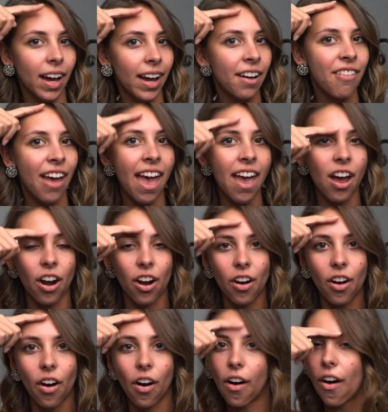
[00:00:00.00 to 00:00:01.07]
I have
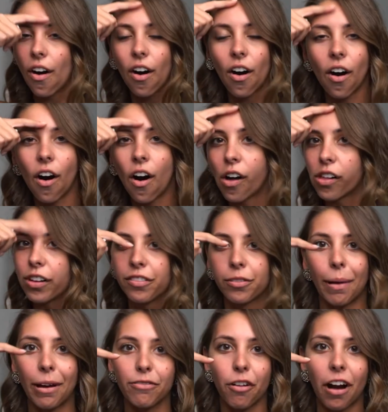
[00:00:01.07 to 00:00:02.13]
hair all over
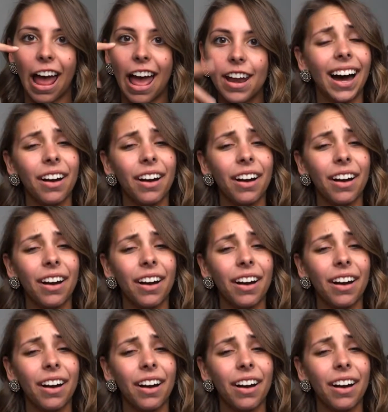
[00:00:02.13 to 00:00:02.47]
my forehead.